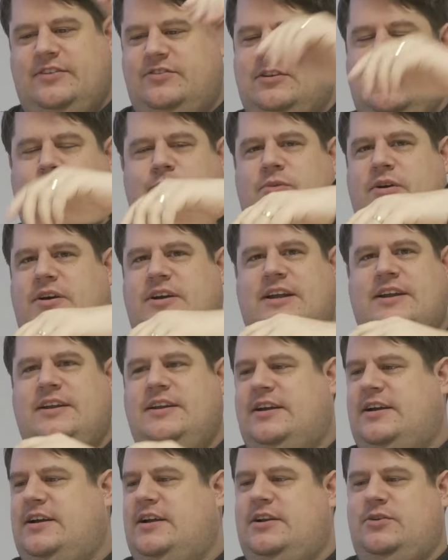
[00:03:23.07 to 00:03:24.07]
and somewhere in
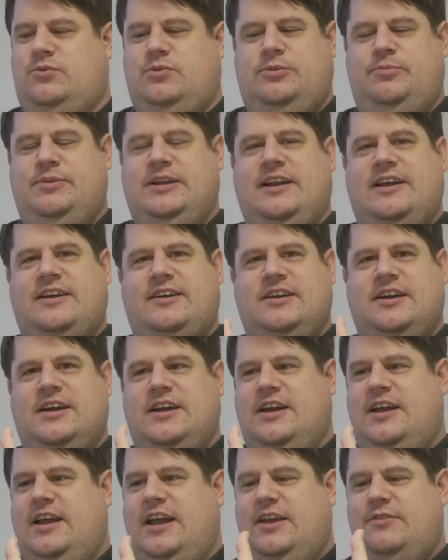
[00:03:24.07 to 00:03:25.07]
there there will be like
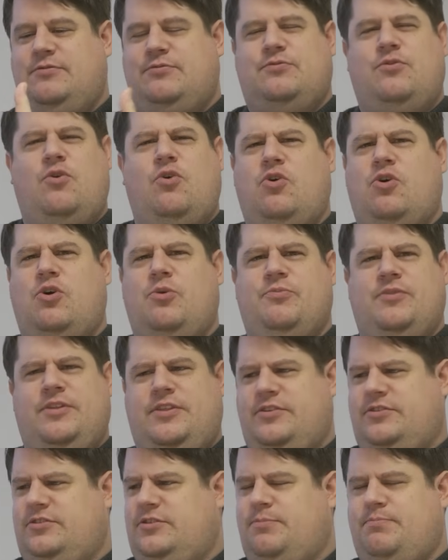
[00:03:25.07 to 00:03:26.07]
a form
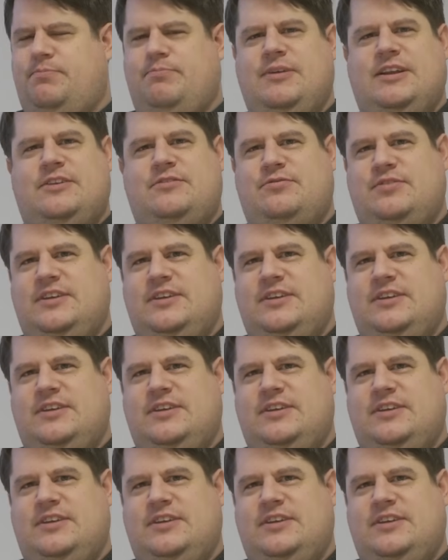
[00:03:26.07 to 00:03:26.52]
with a submit